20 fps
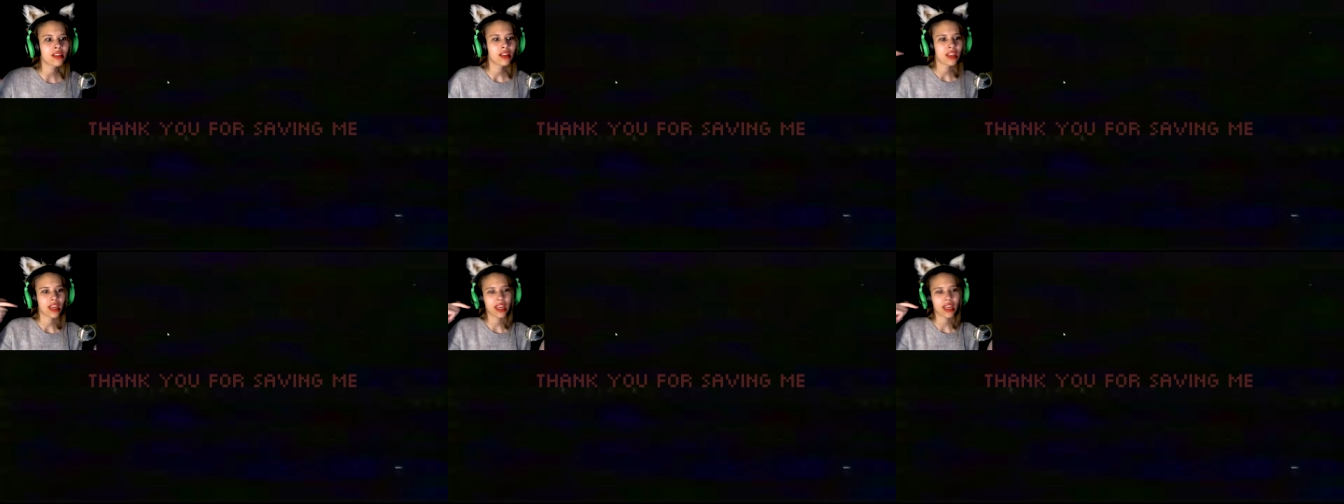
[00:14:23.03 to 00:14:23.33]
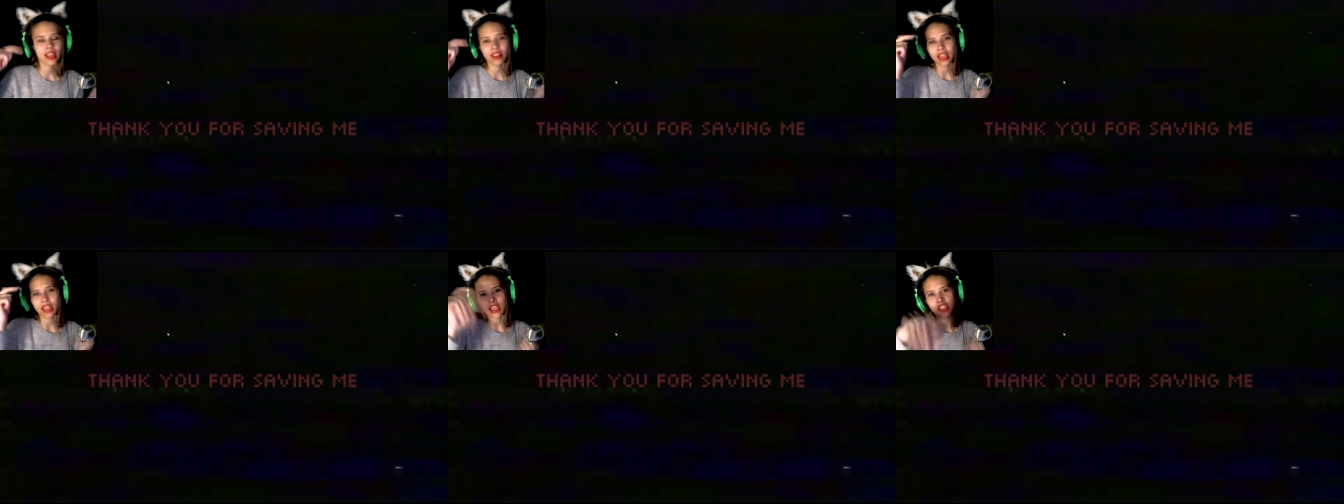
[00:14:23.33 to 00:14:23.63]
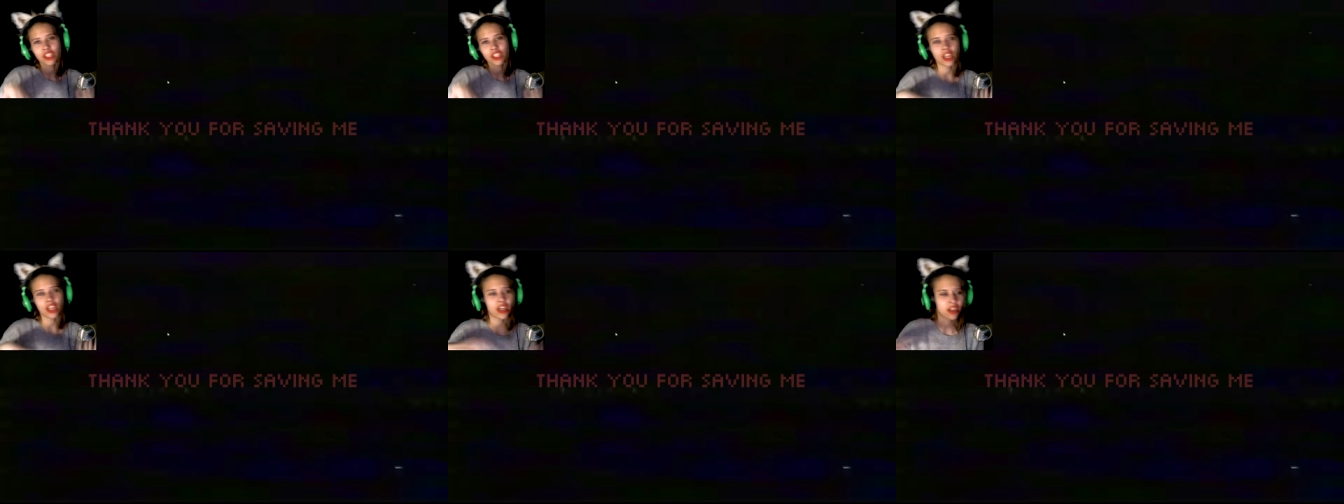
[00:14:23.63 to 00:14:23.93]
and like
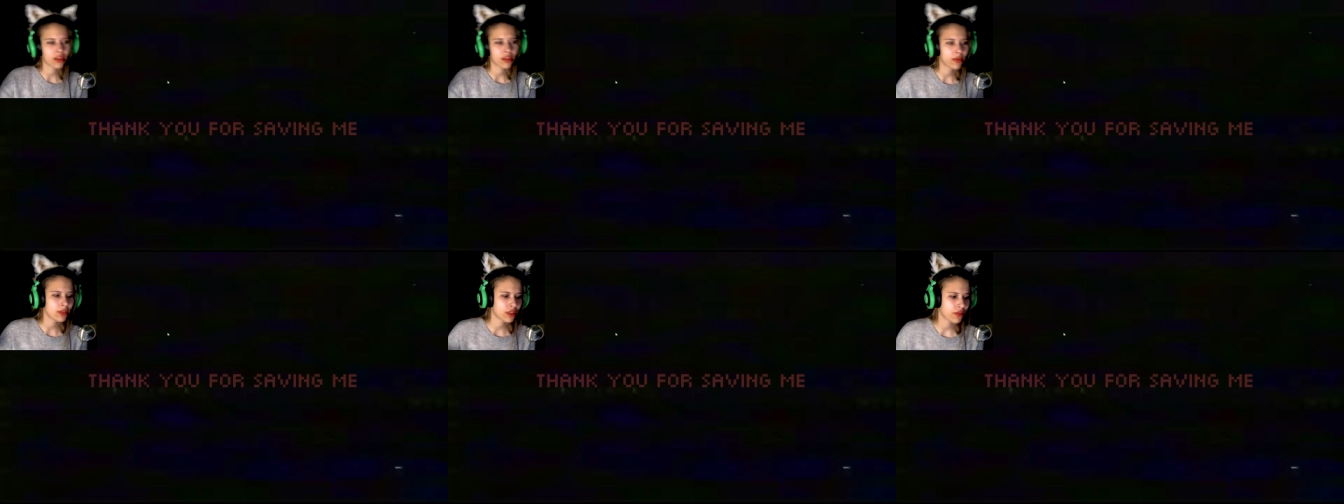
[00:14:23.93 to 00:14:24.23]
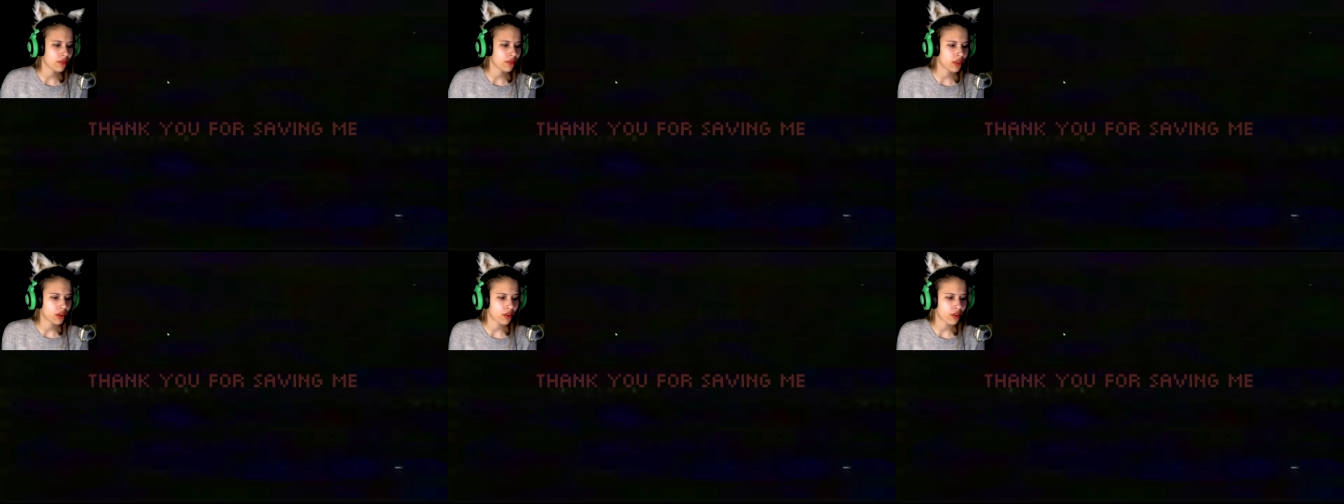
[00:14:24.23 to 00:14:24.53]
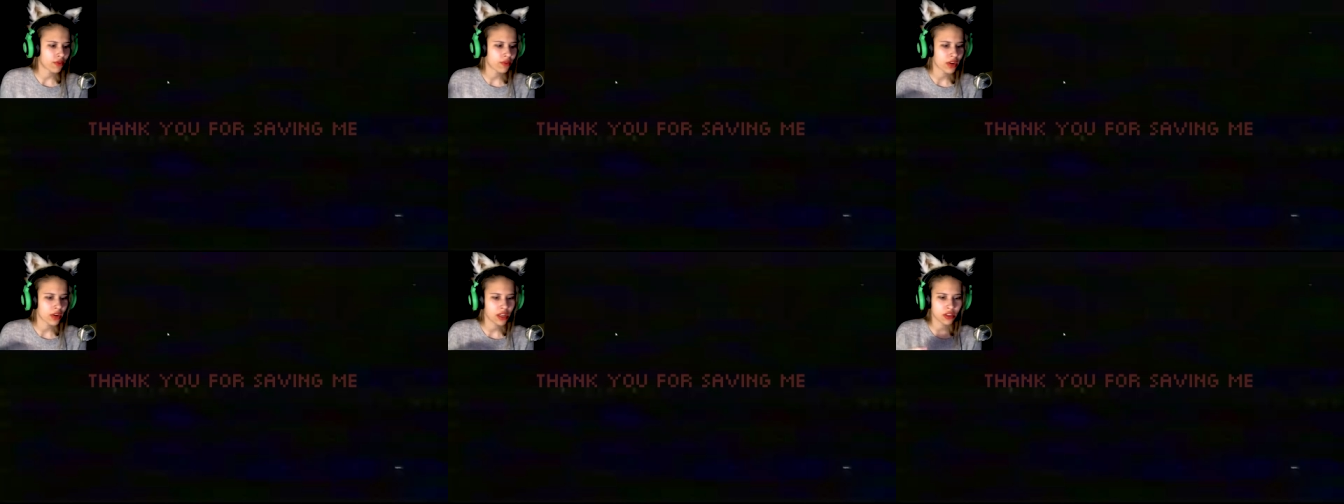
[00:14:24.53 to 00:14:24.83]
share the video with your
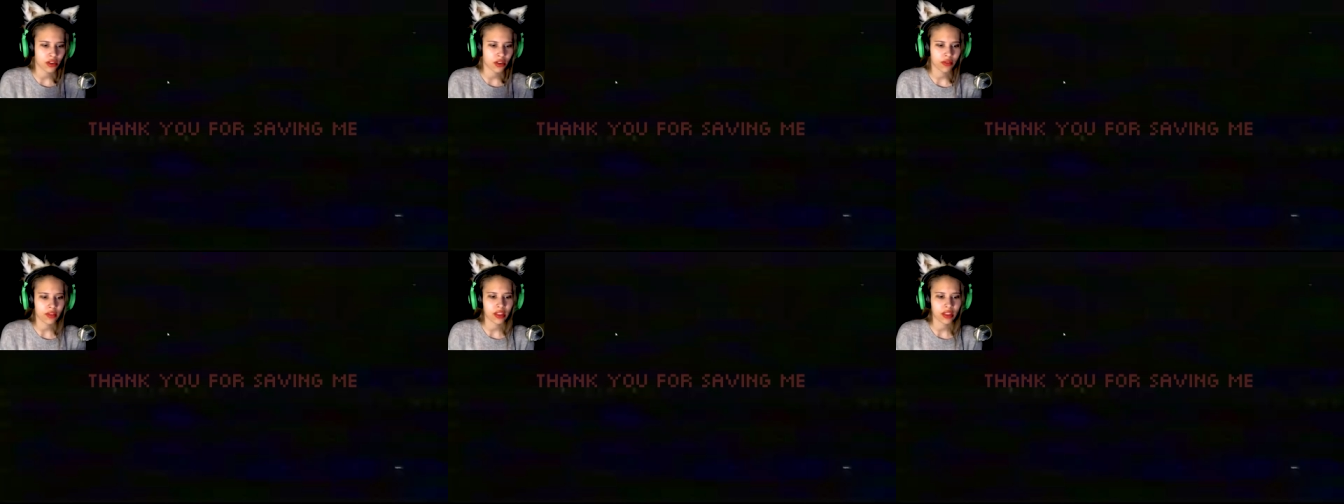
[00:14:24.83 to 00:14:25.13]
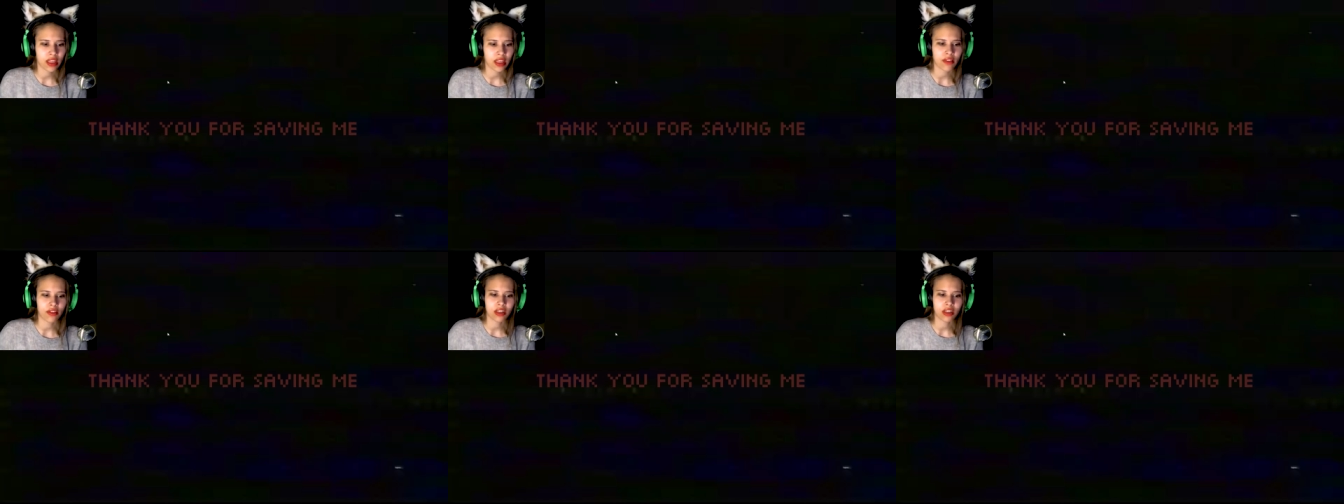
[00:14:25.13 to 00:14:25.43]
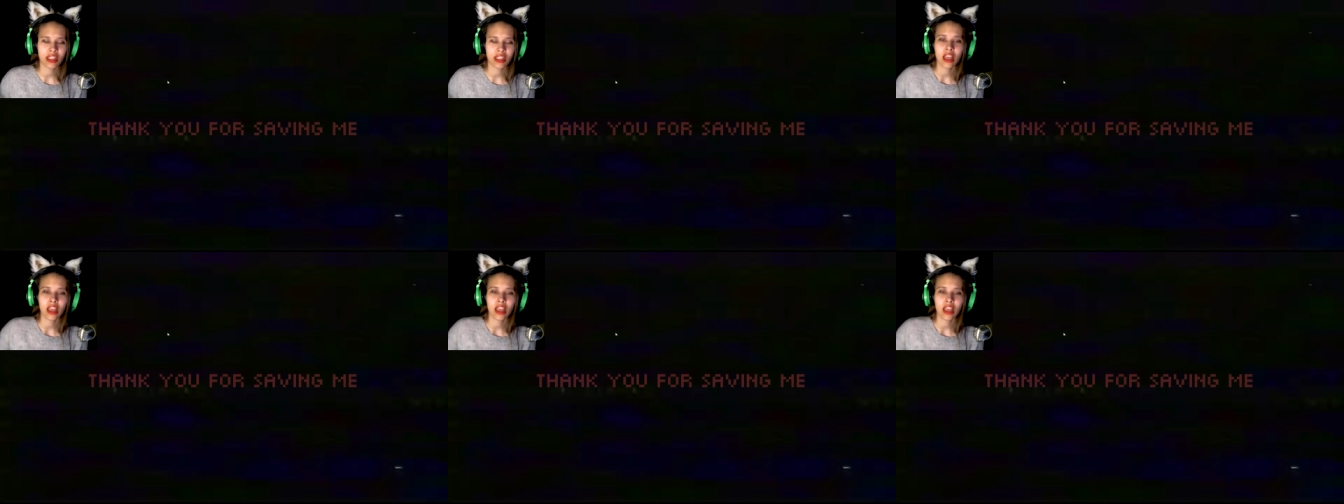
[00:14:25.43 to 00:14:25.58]
friends or whatever.